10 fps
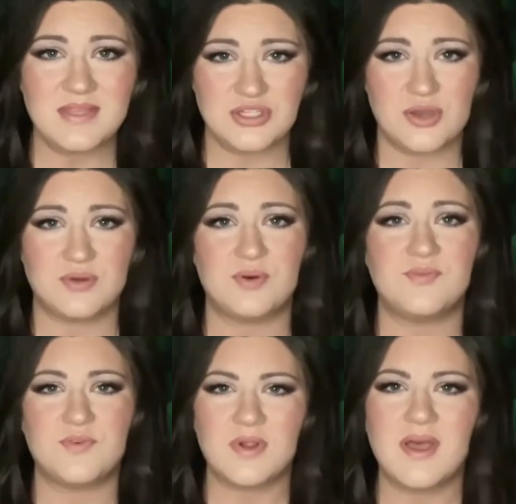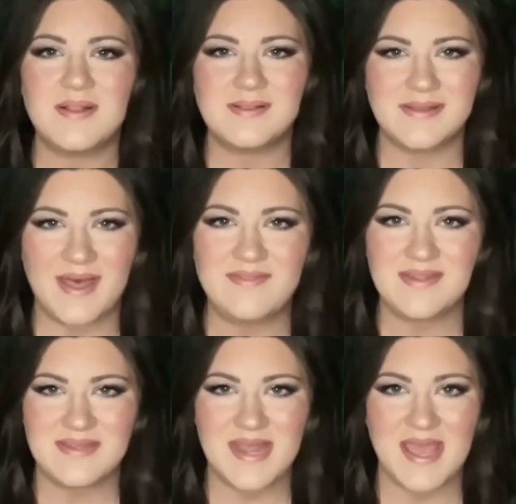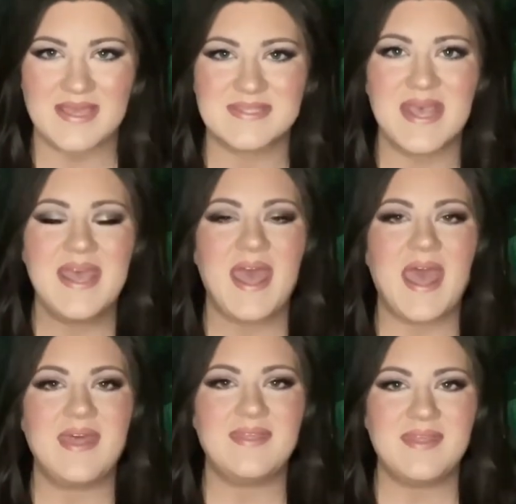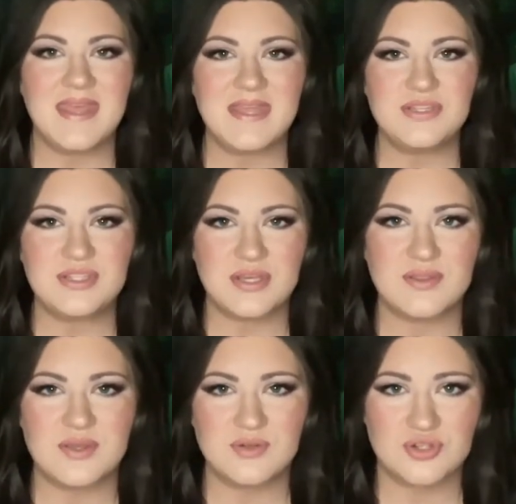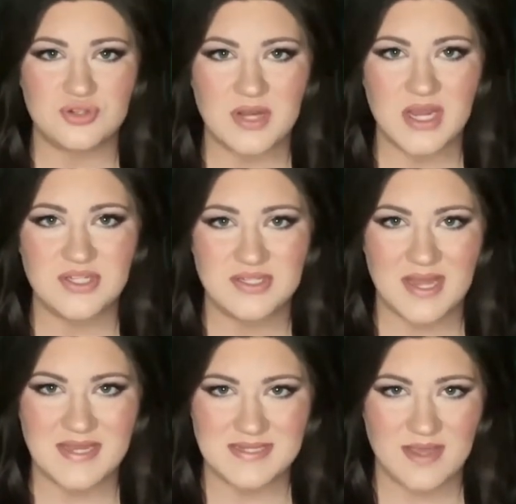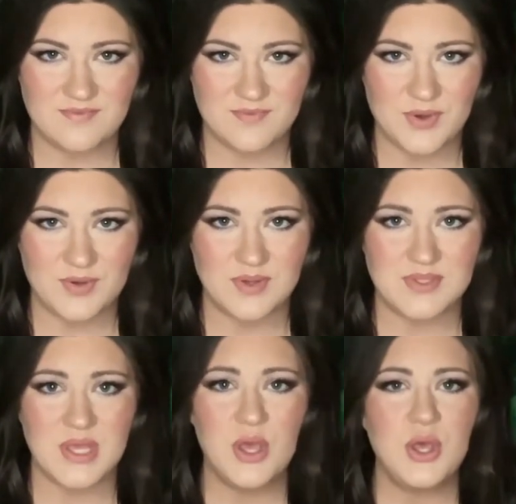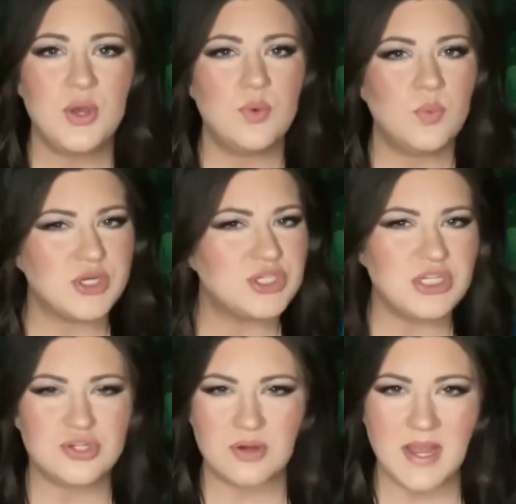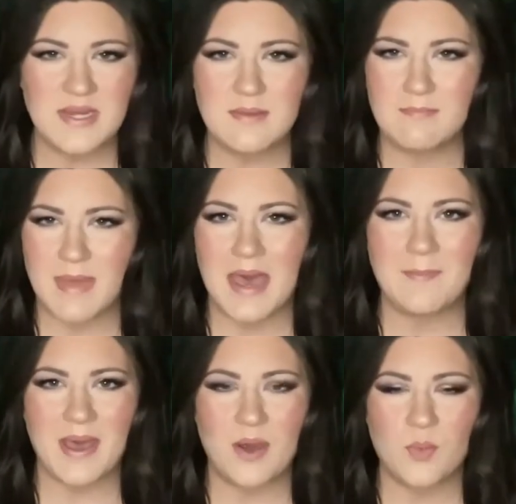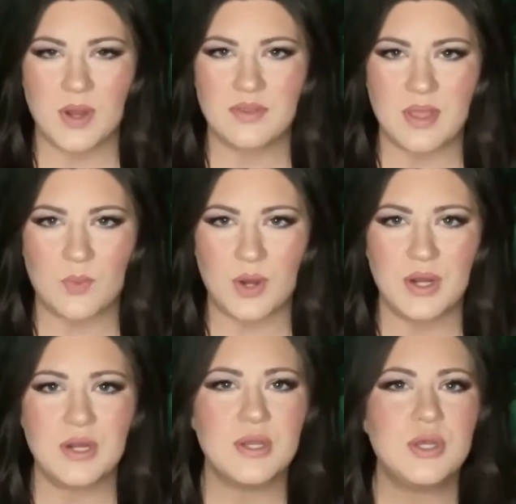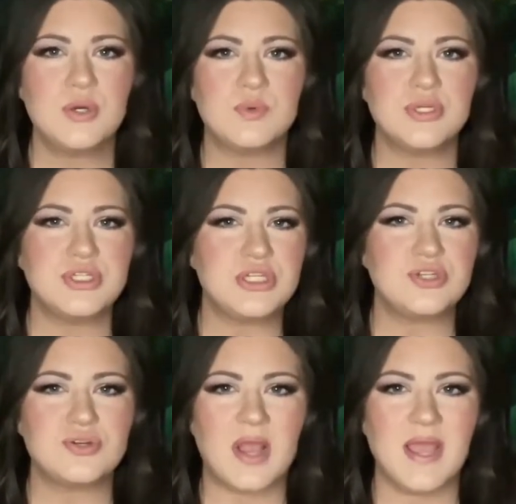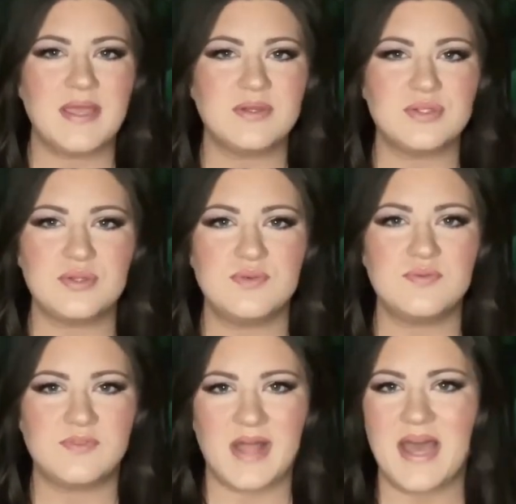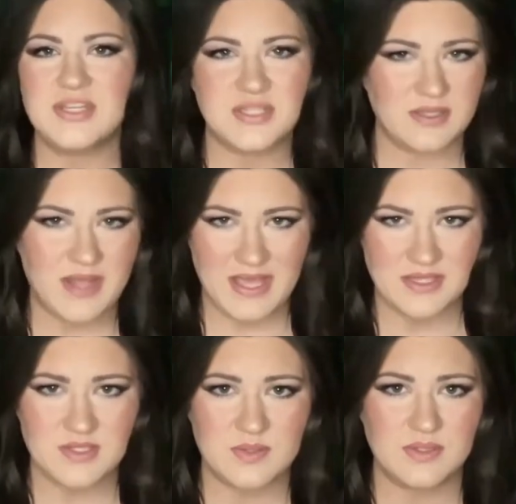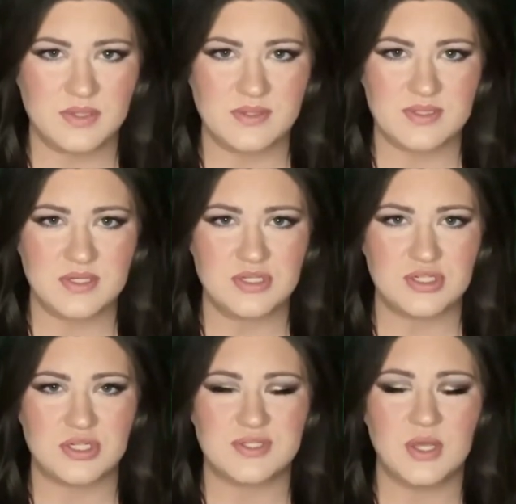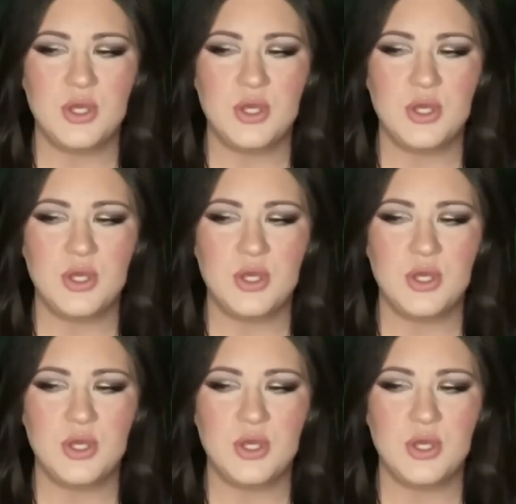jungle for 11 days and then took those strange nighttime photos. Was she trying to map out where they were? Was she trying to flash the light to alert the searchers?